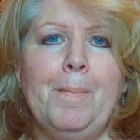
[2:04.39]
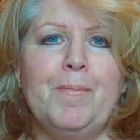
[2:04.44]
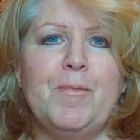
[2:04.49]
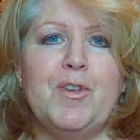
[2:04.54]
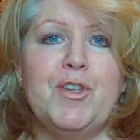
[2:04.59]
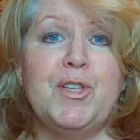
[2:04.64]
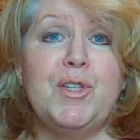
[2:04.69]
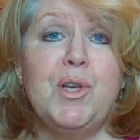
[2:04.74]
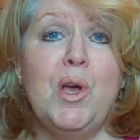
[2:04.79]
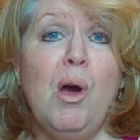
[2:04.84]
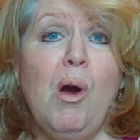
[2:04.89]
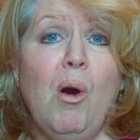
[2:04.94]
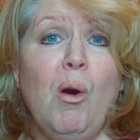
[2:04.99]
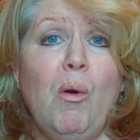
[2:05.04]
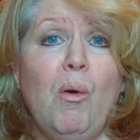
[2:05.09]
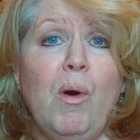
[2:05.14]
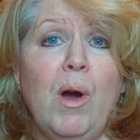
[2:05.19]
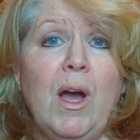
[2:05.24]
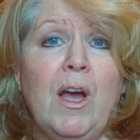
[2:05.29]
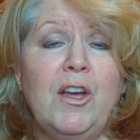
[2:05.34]
So
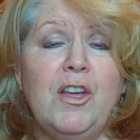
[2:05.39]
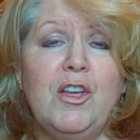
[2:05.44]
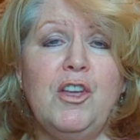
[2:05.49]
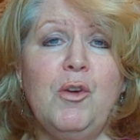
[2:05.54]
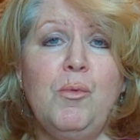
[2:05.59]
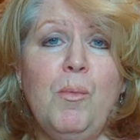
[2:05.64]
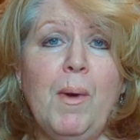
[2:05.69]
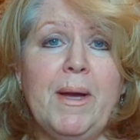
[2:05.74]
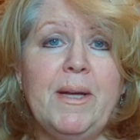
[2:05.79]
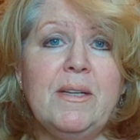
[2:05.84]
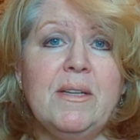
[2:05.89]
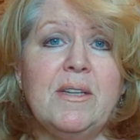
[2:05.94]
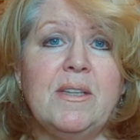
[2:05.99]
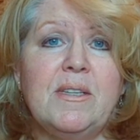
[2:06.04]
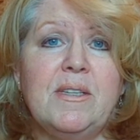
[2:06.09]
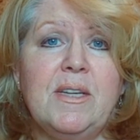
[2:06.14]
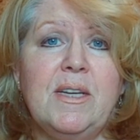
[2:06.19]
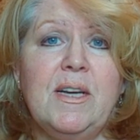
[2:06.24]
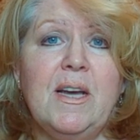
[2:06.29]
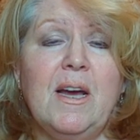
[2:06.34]
you might
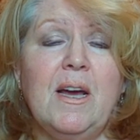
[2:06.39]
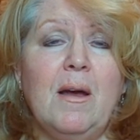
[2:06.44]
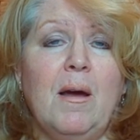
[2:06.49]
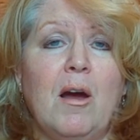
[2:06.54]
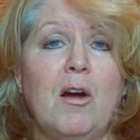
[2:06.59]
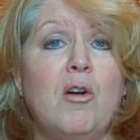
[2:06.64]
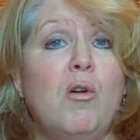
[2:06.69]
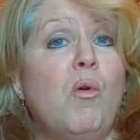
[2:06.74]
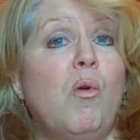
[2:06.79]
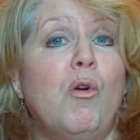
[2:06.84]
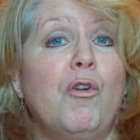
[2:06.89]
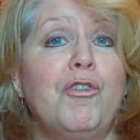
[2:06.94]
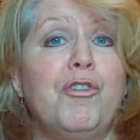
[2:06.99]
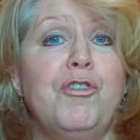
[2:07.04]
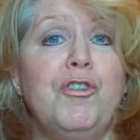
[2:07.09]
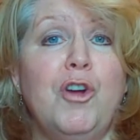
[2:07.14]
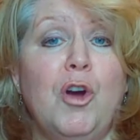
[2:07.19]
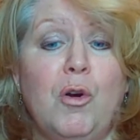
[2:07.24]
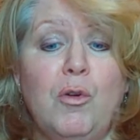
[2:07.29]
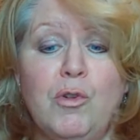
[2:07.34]
see a quarter
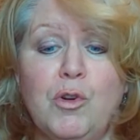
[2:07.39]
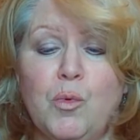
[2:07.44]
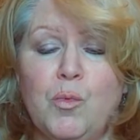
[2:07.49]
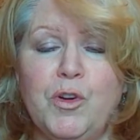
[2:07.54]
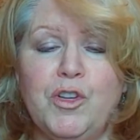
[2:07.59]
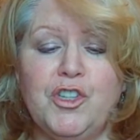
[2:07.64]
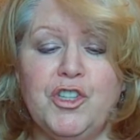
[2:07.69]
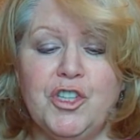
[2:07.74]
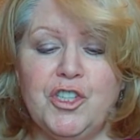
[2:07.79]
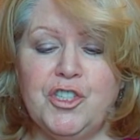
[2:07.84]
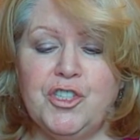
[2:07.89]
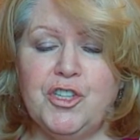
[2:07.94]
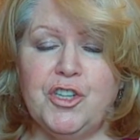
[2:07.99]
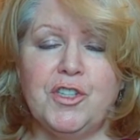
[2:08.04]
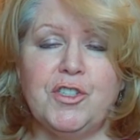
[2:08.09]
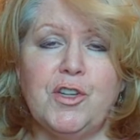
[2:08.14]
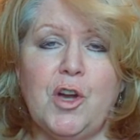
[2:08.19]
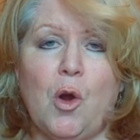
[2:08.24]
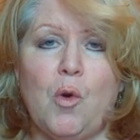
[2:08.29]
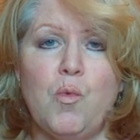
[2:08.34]
note, which is
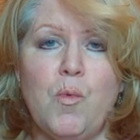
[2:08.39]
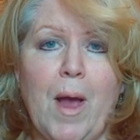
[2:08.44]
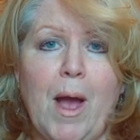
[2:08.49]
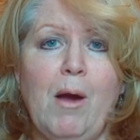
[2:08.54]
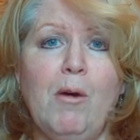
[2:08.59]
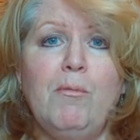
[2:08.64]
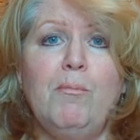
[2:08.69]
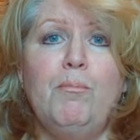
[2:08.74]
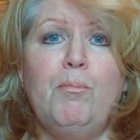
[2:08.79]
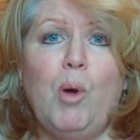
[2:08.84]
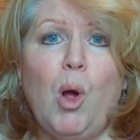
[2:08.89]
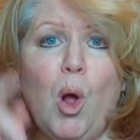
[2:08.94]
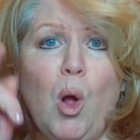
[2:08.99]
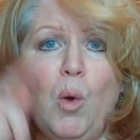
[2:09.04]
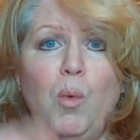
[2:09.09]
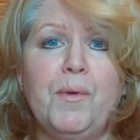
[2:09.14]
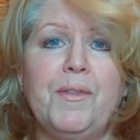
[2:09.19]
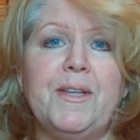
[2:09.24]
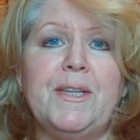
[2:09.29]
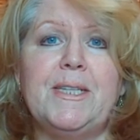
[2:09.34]
just a round ball
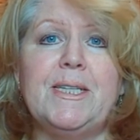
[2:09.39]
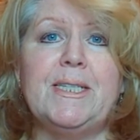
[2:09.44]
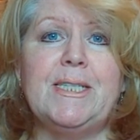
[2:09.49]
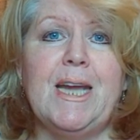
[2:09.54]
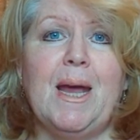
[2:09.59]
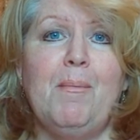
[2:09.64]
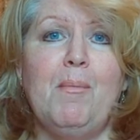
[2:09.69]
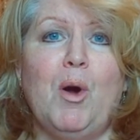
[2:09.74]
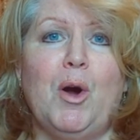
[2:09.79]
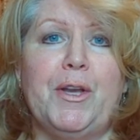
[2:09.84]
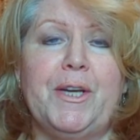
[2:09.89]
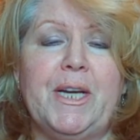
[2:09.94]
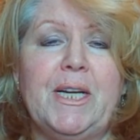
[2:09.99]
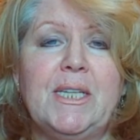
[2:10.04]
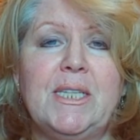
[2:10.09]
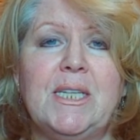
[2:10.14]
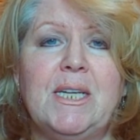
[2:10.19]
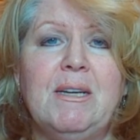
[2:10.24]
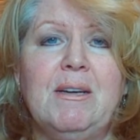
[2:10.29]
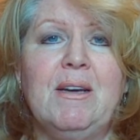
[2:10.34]
with a stem on
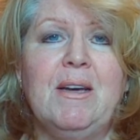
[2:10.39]
it.